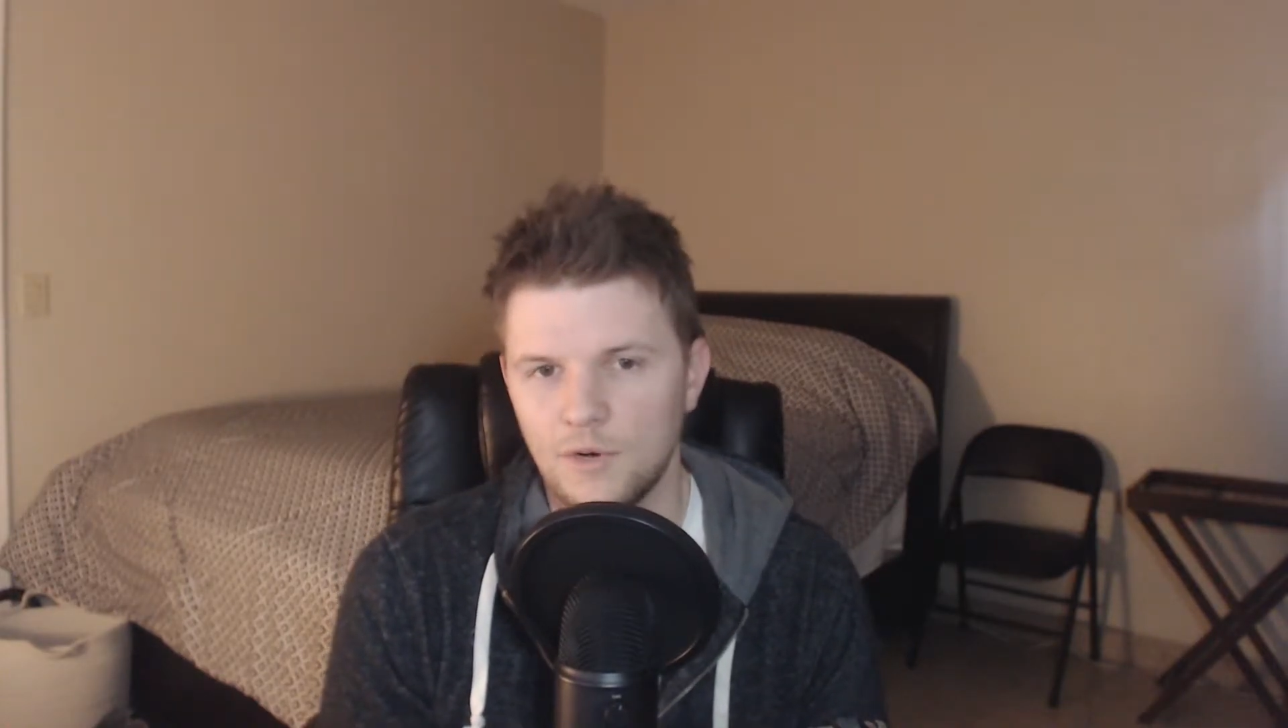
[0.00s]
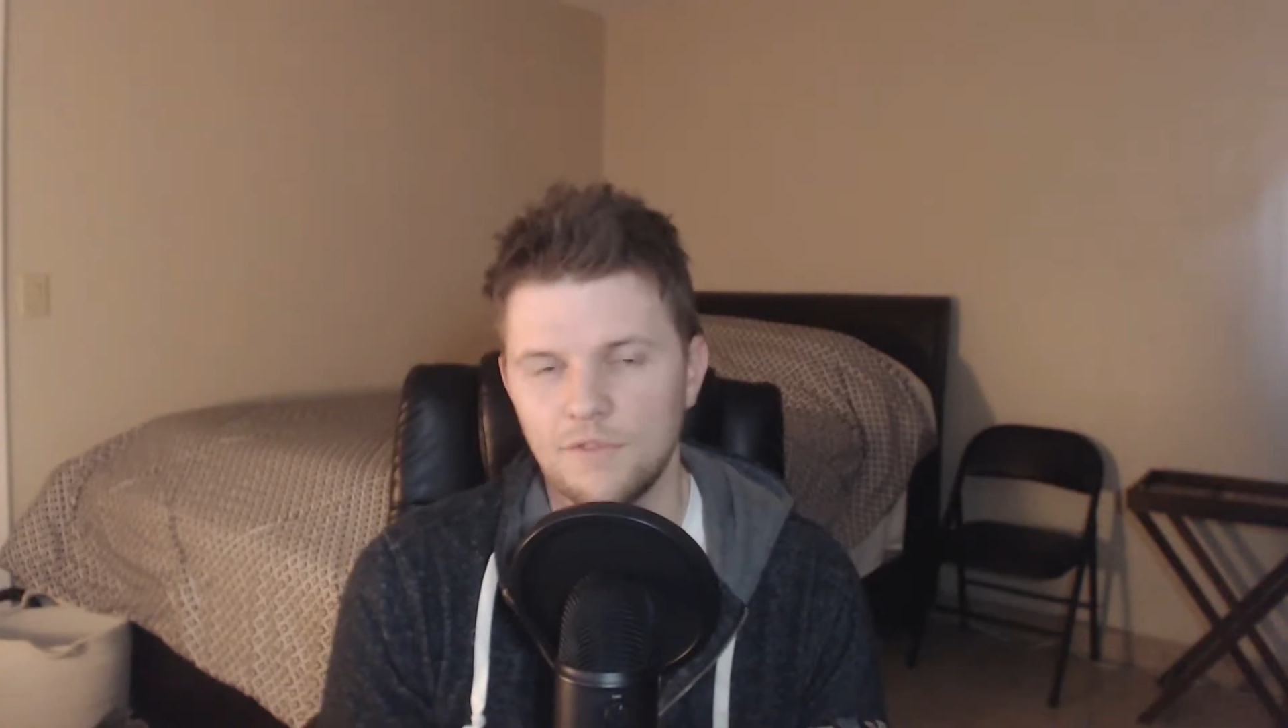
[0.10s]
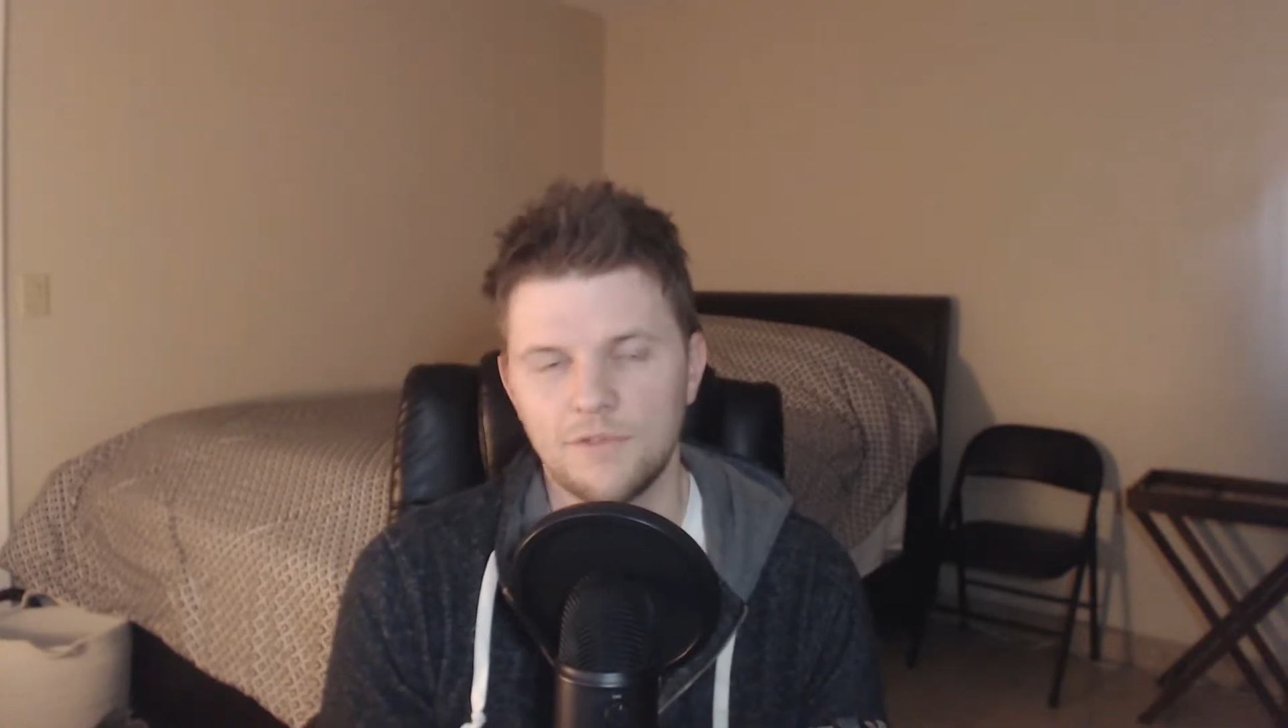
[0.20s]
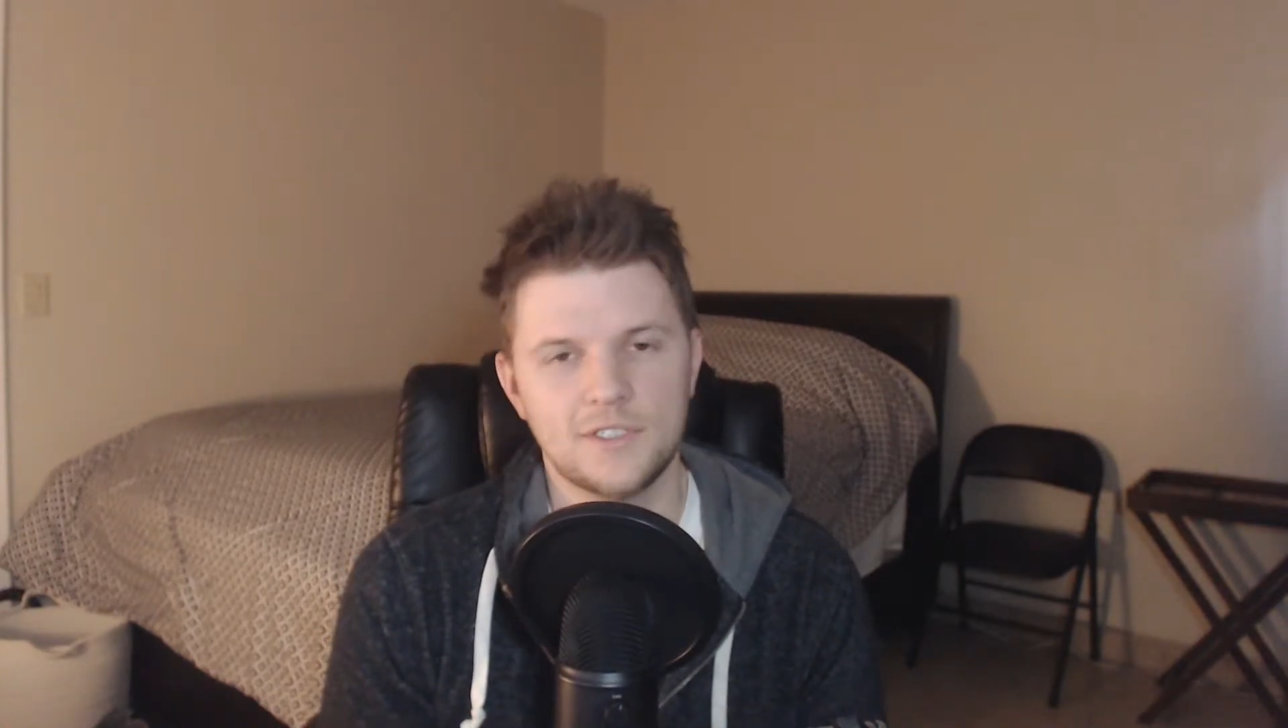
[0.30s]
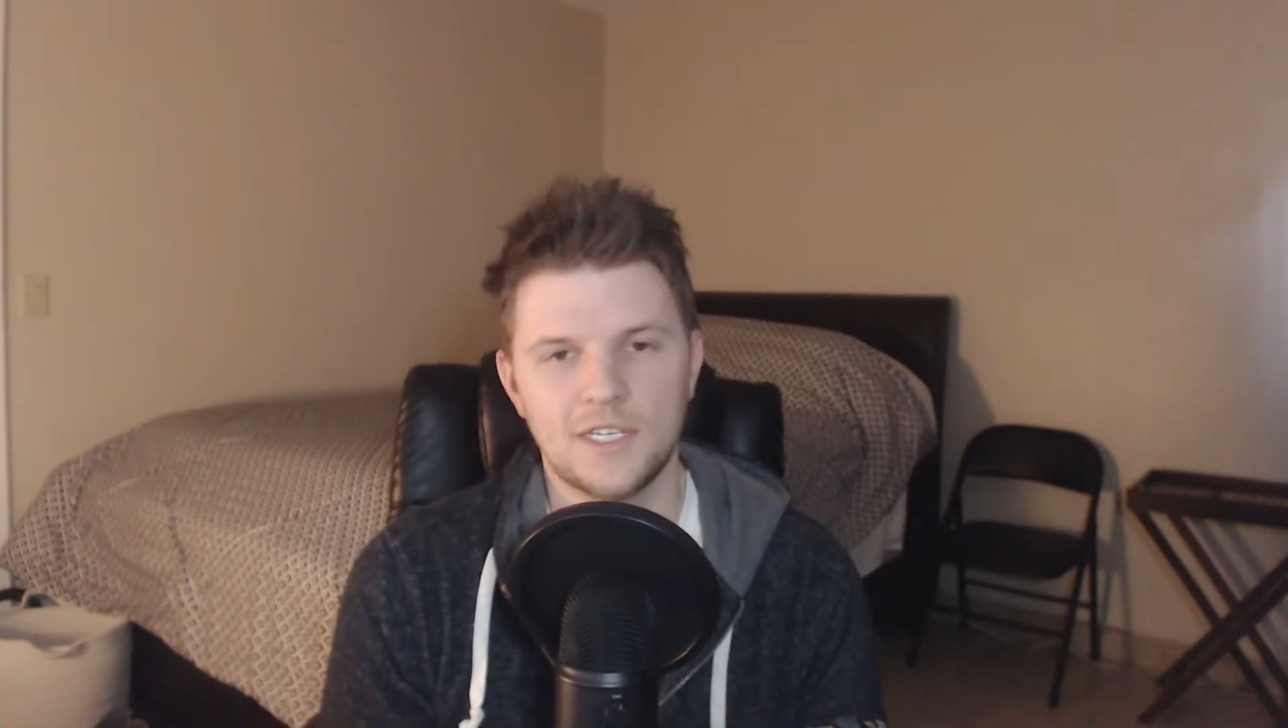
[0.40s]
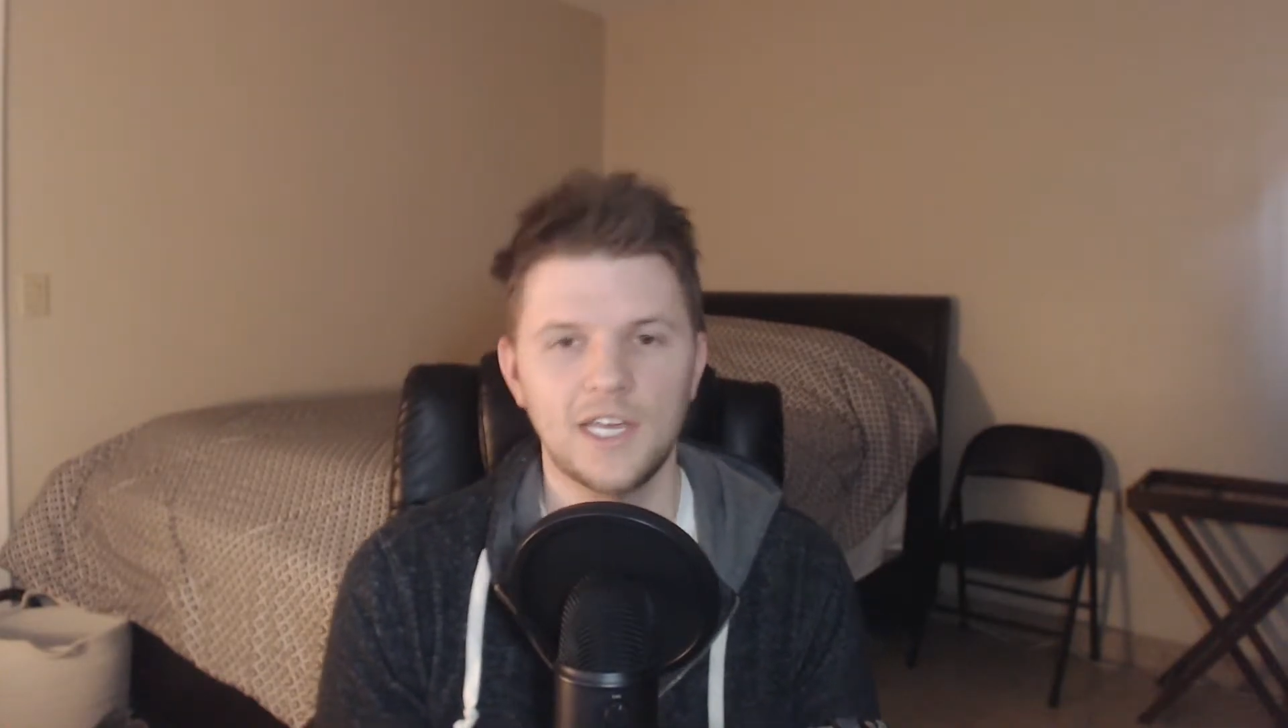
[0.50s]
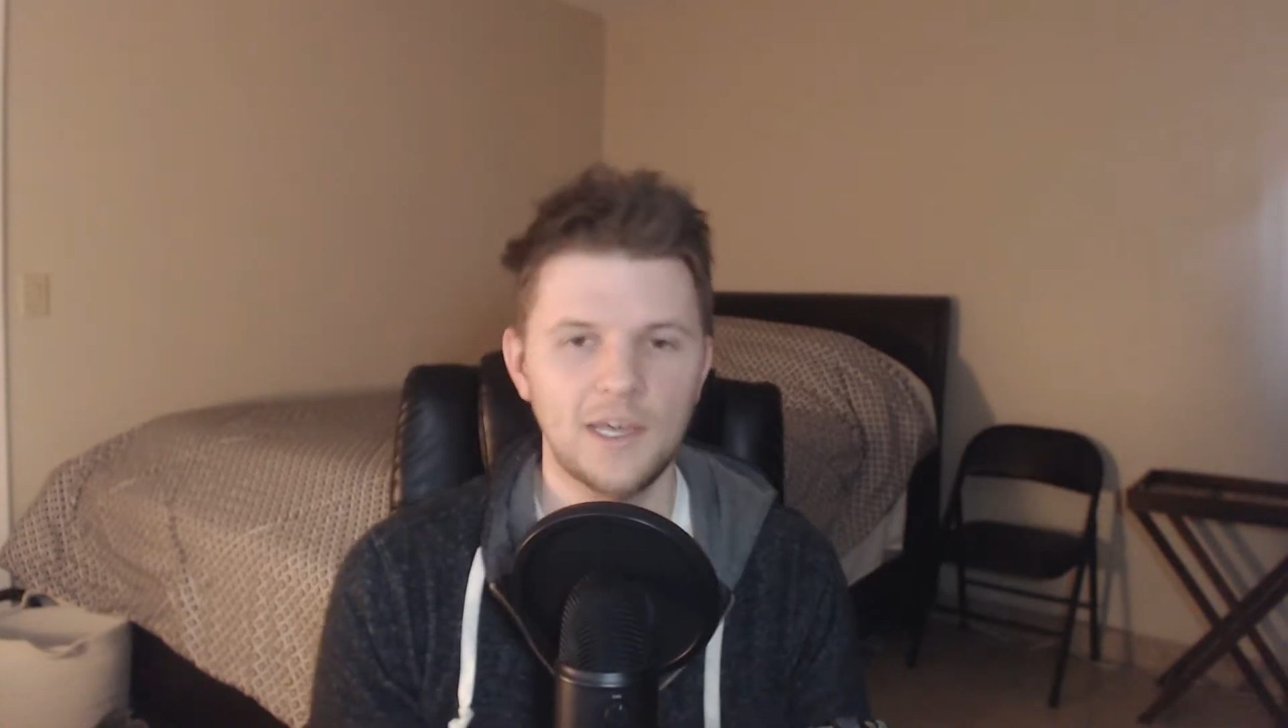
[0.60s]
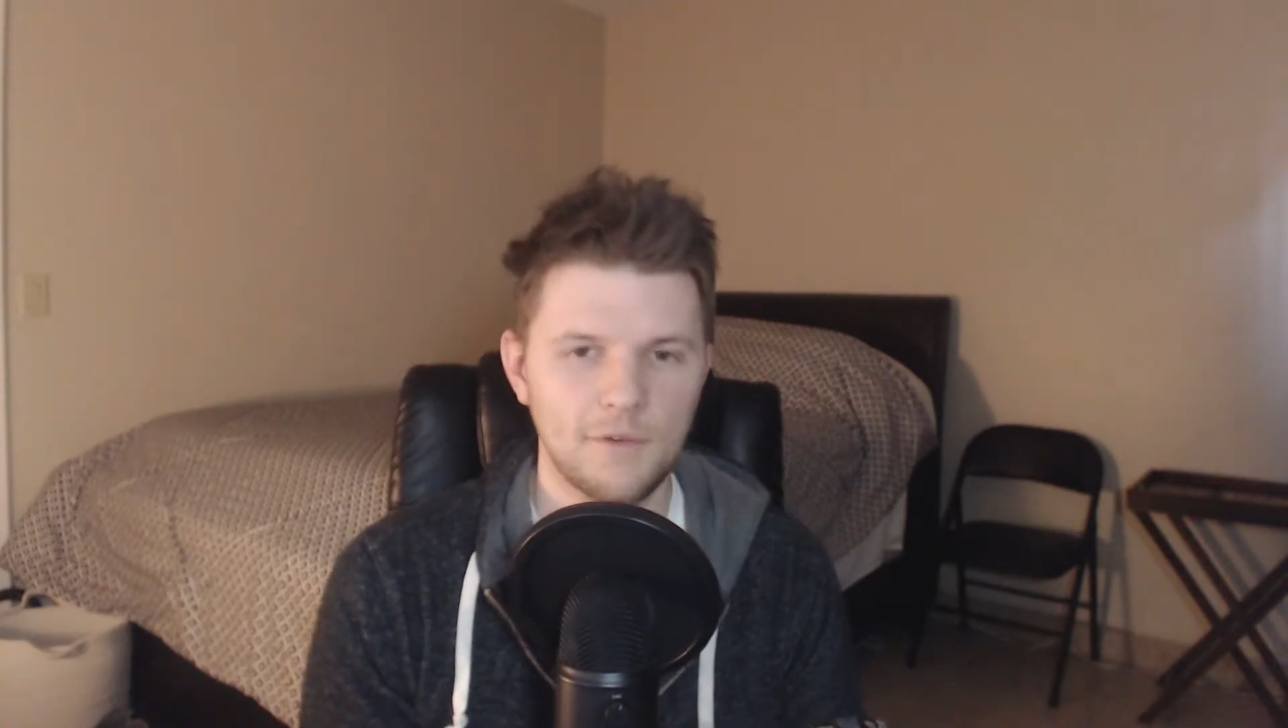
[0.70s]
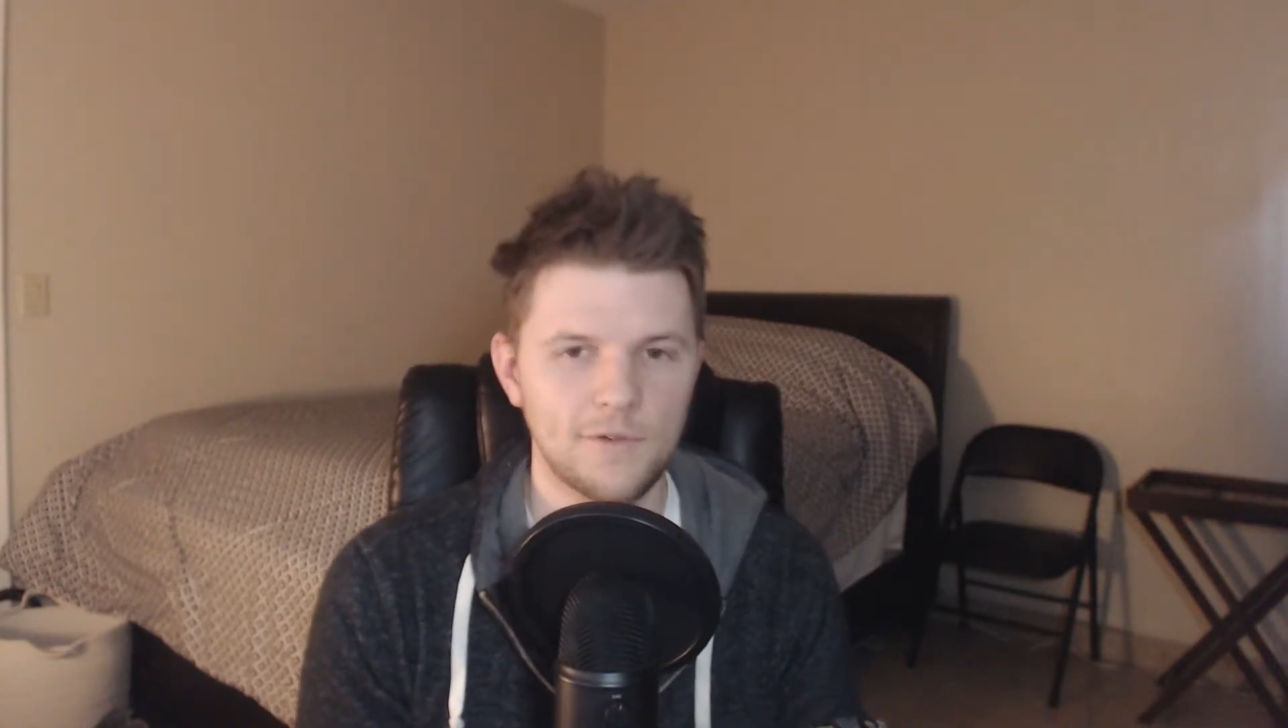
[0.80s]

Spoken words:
reference to him a